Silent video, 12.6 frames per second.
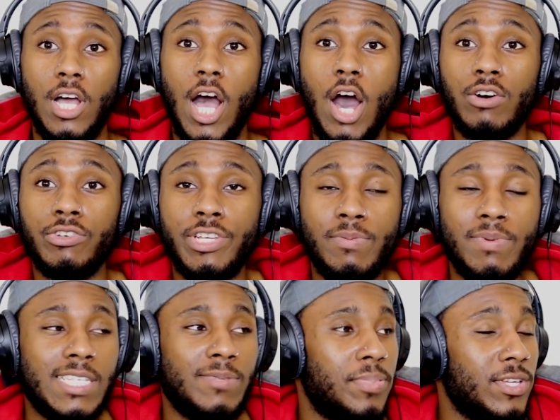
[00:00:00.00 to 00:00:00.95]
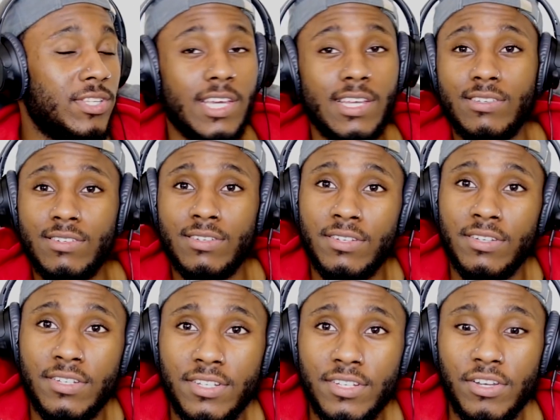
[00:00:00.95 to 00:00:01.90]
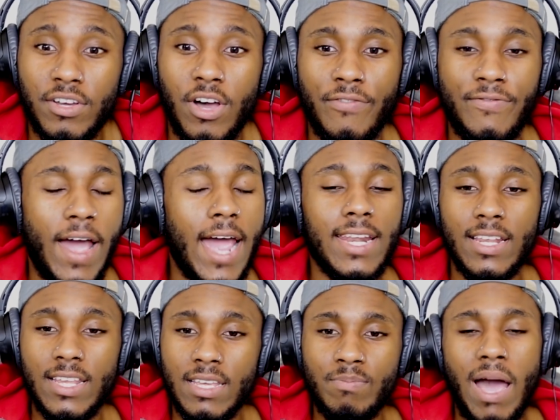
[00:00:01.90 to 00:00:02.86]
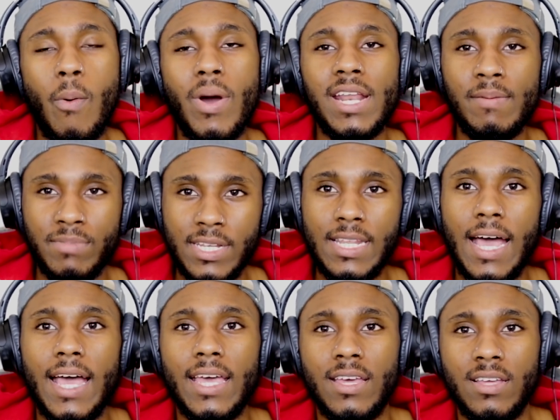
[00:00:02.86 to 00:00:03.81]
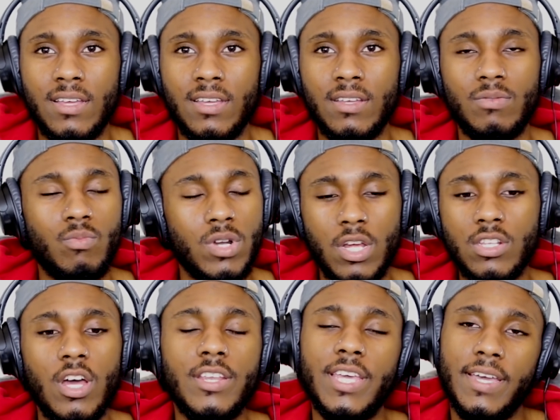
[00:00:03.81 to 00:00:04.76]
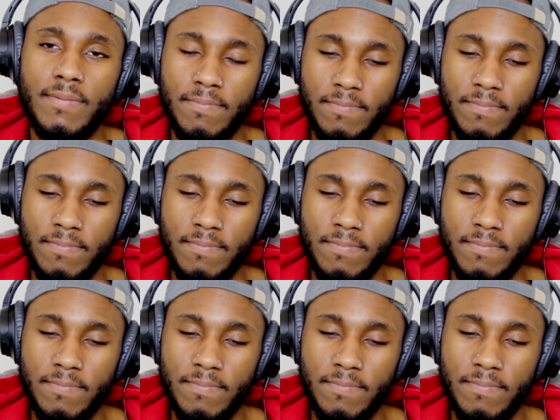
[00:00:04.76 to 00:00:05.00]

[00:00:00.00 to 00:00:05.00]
Oh, she means business. Finally, but I want him to die. We're not done yet.